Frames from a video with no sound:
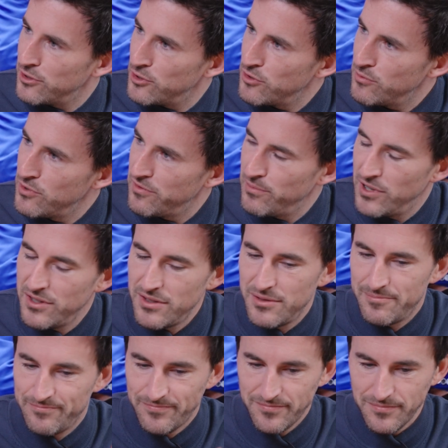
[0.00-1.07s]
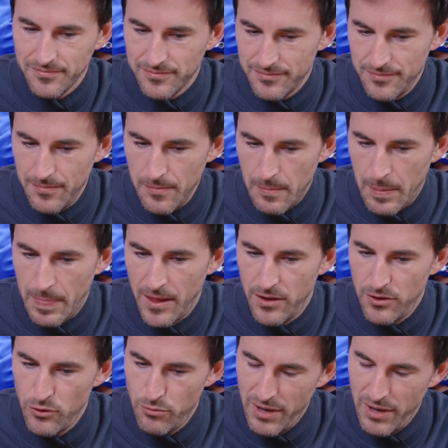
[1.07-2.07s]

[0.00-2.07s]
a new movement, you